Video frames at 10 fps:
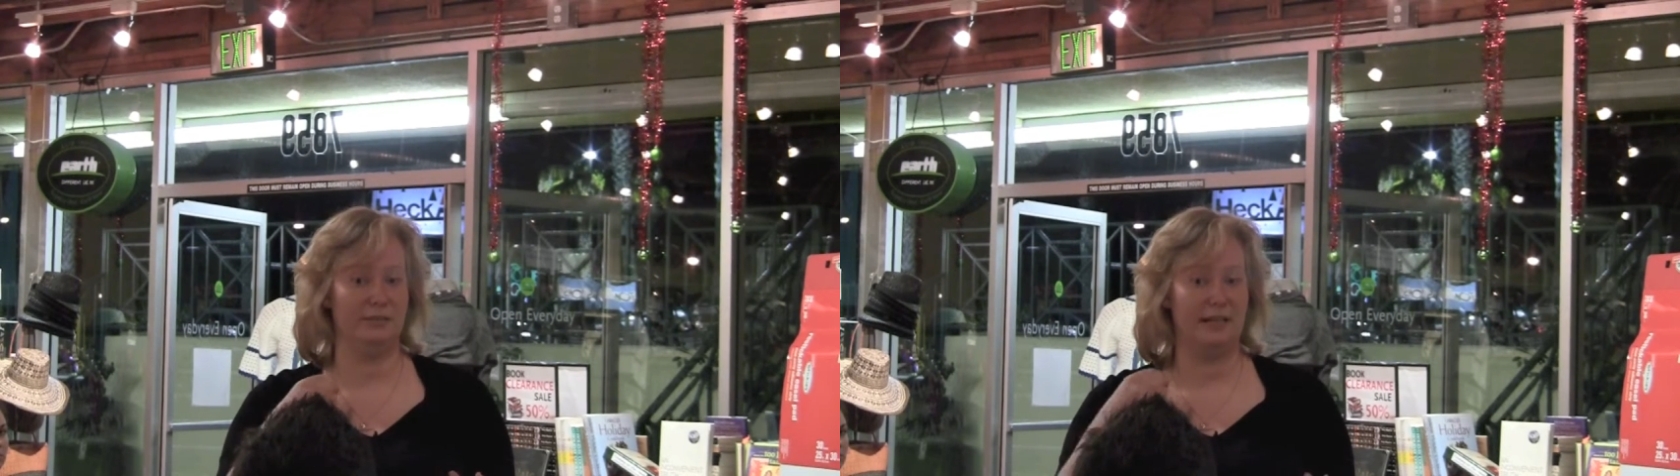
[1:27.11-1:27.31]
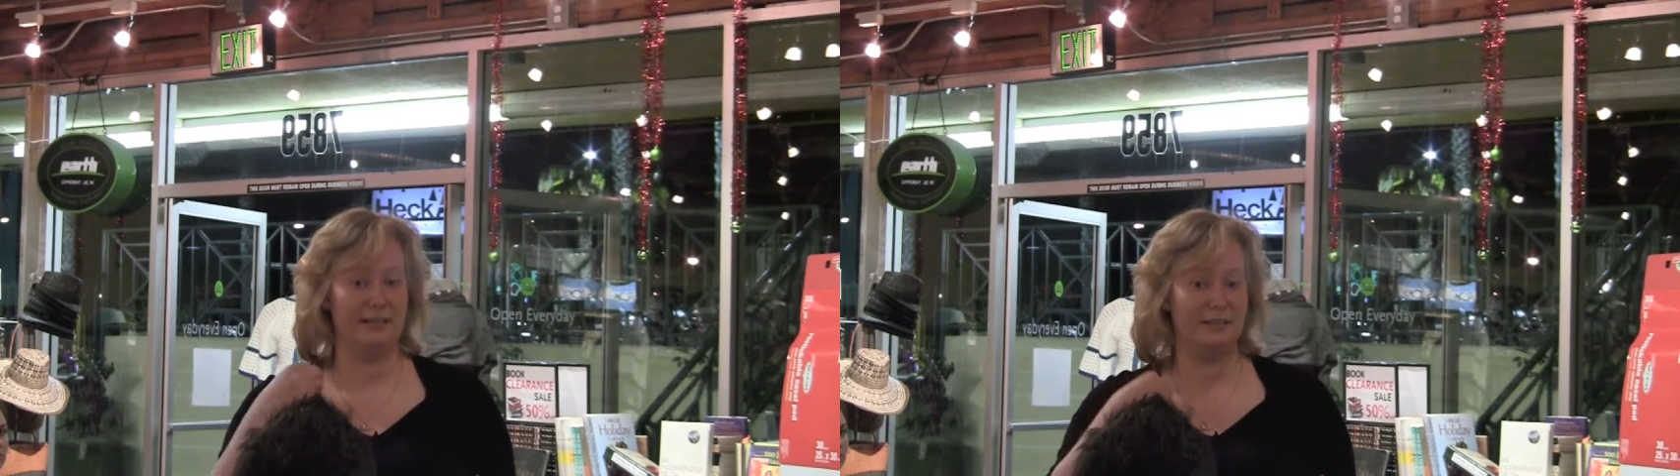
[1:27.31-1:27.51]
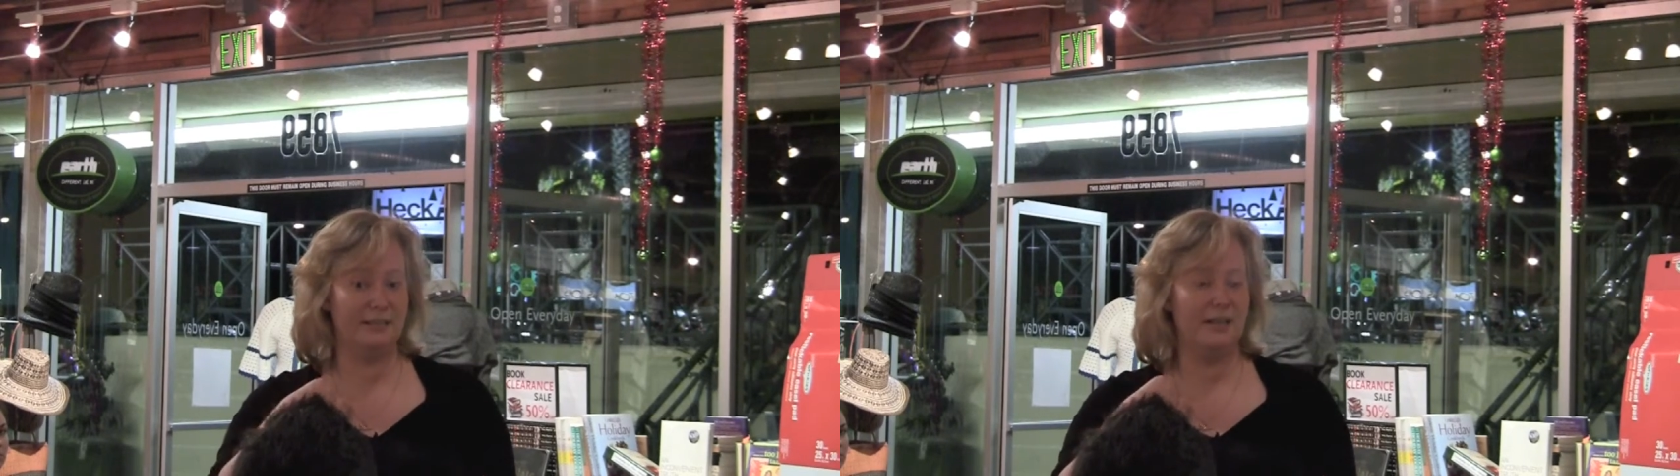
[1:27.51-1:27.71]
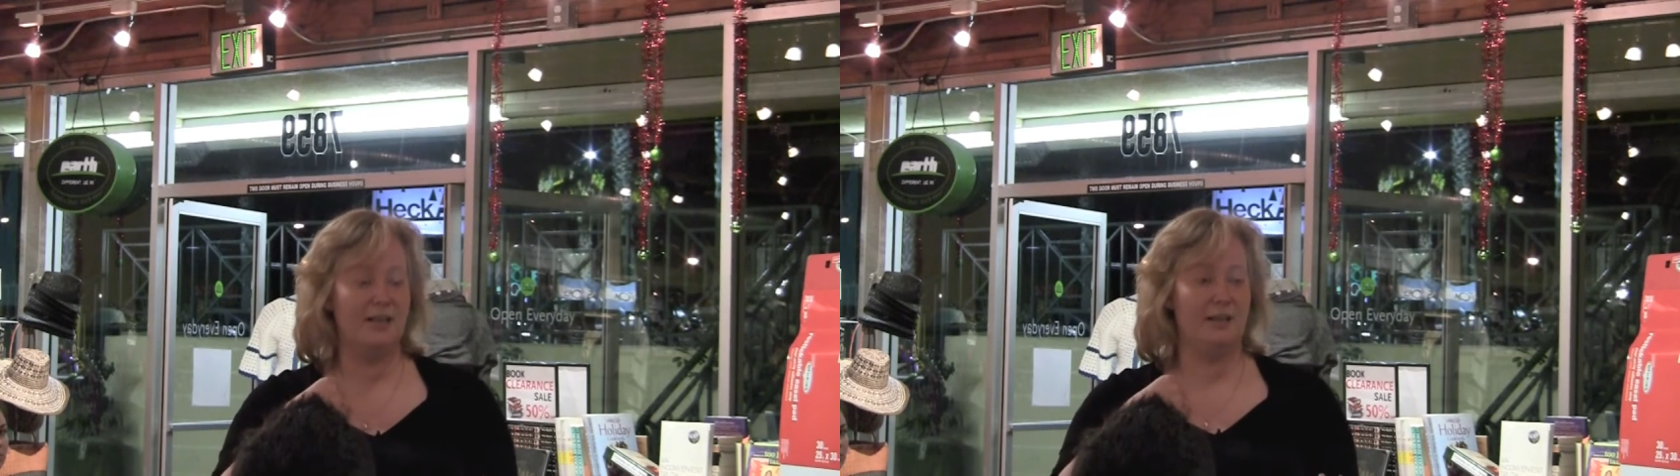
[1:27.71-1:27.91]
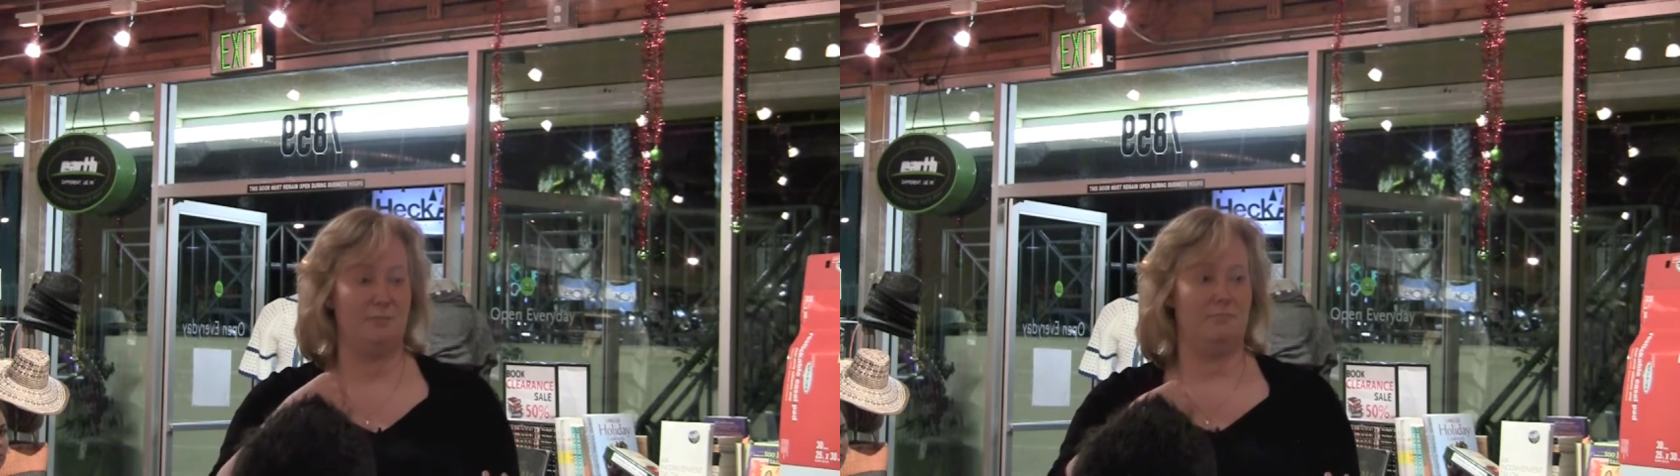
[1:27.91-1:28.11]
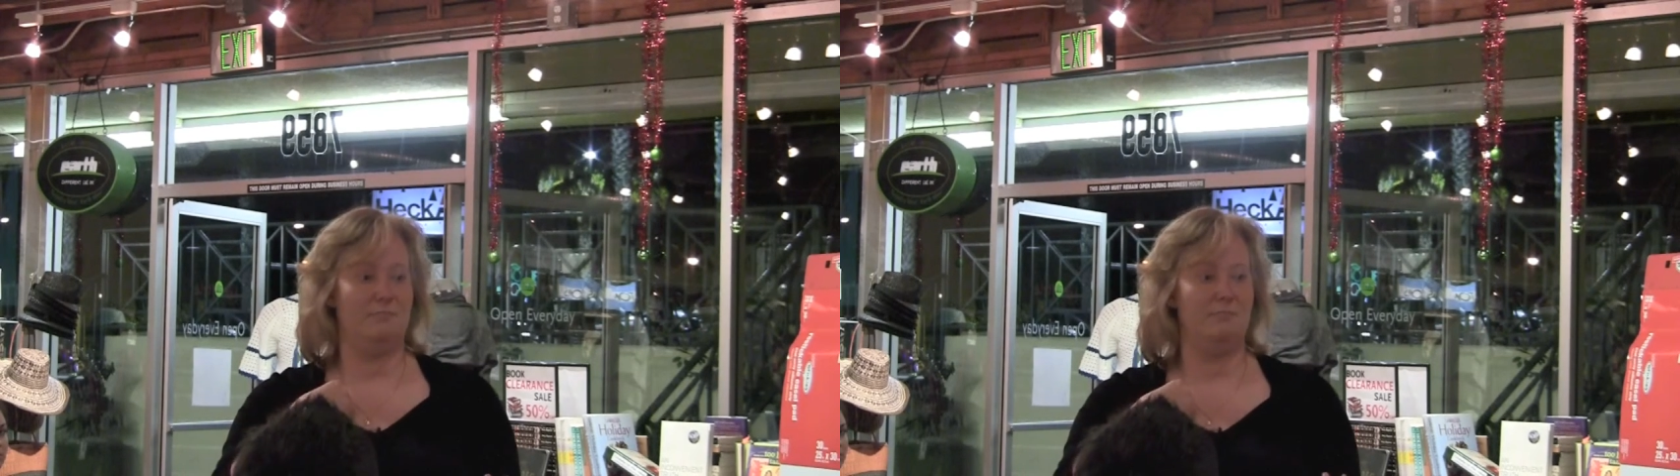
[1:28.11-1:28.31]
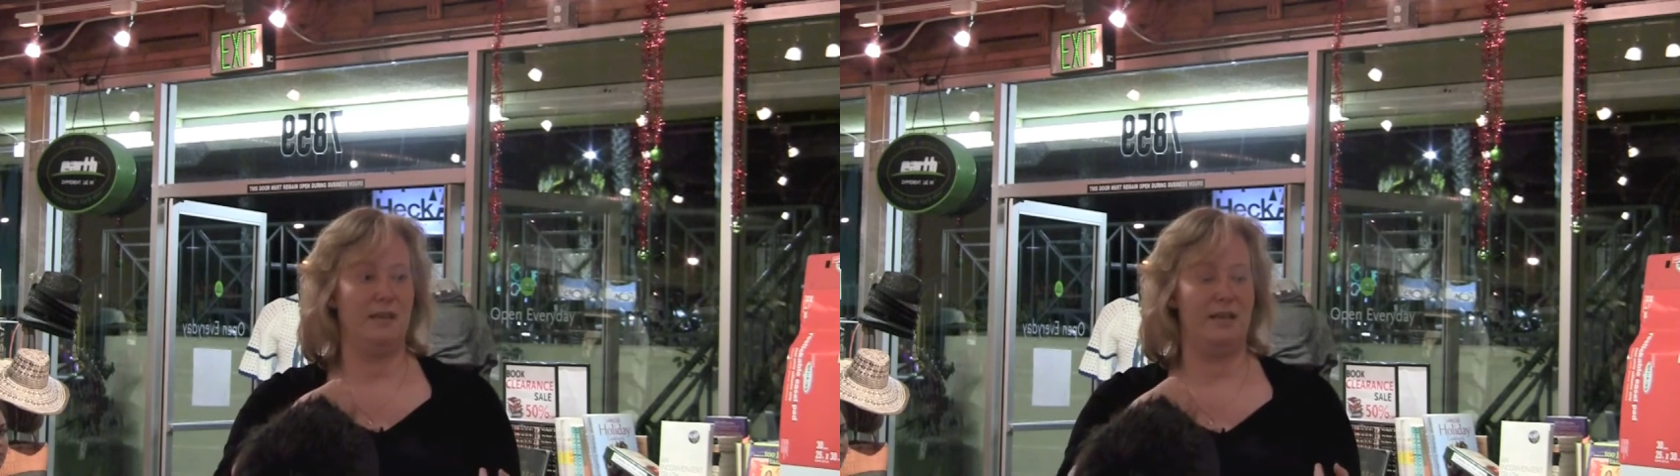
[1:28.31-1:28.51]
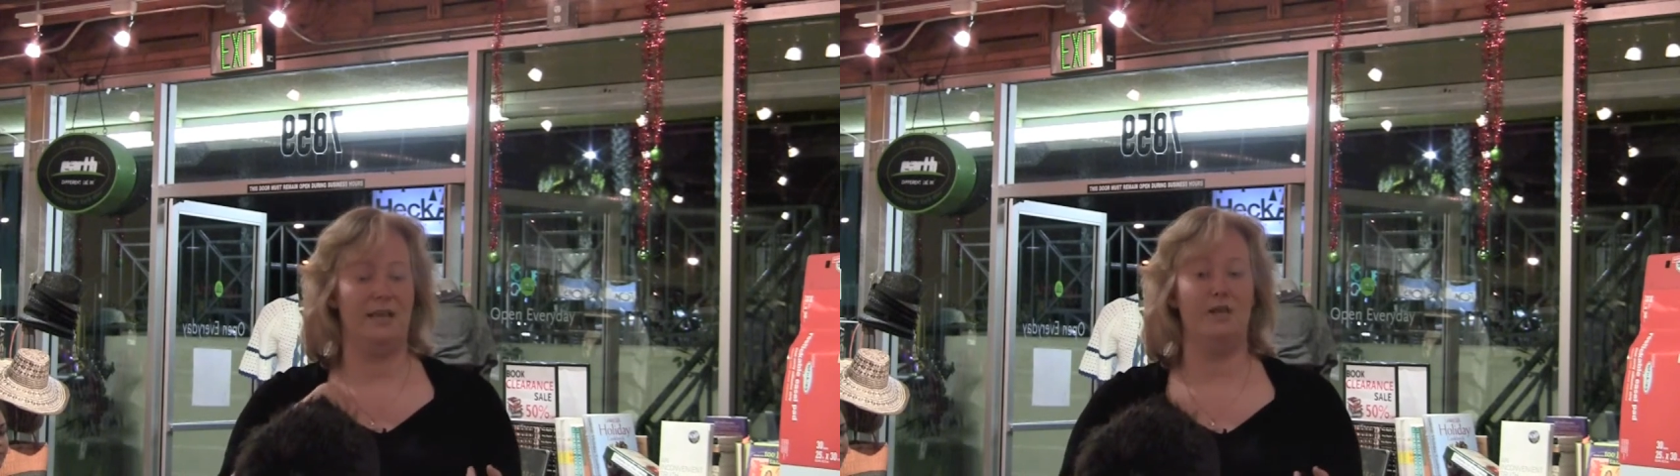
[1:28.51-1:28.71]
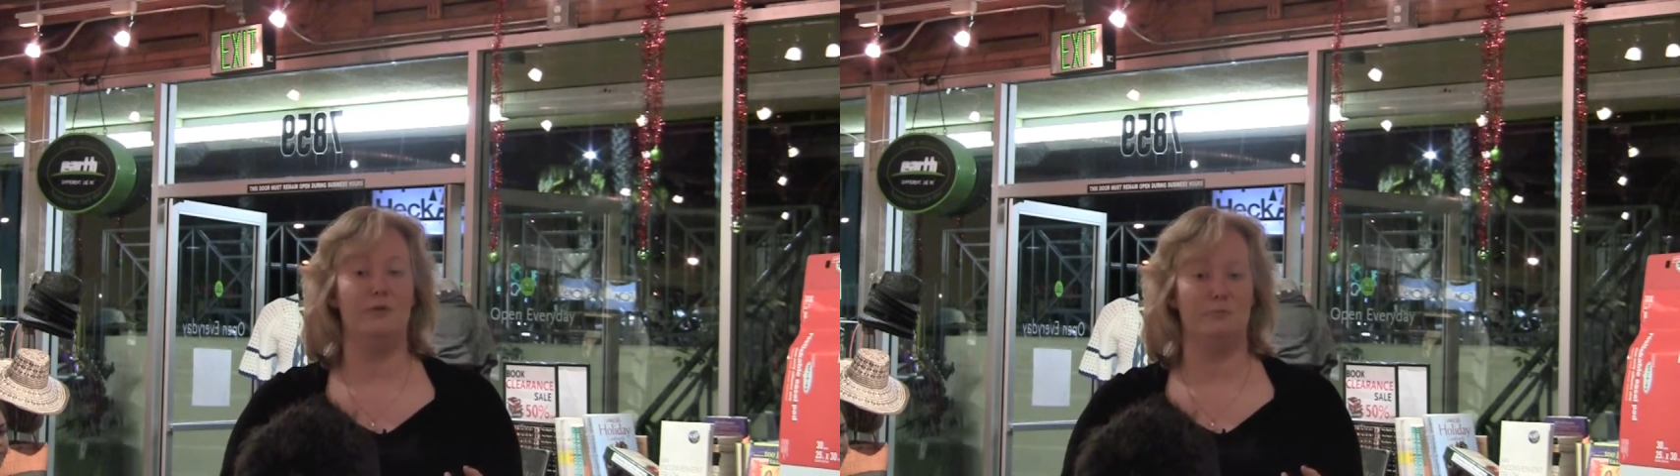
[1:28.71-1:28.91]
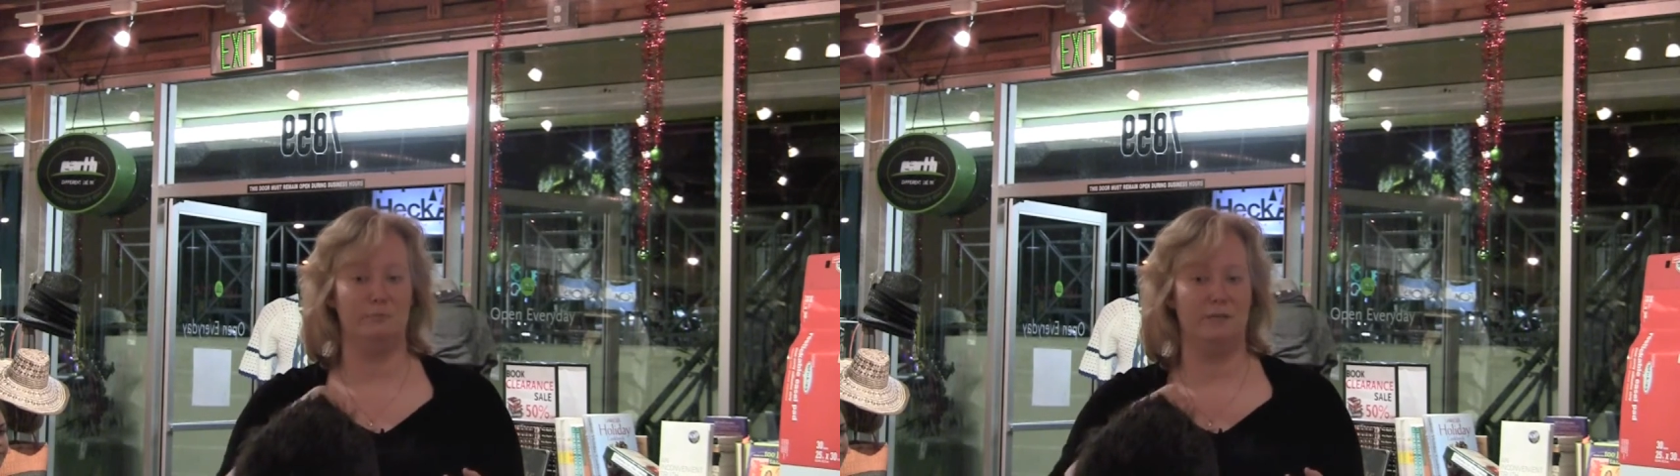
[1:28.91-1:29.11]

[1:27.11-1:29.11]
It's like hitting you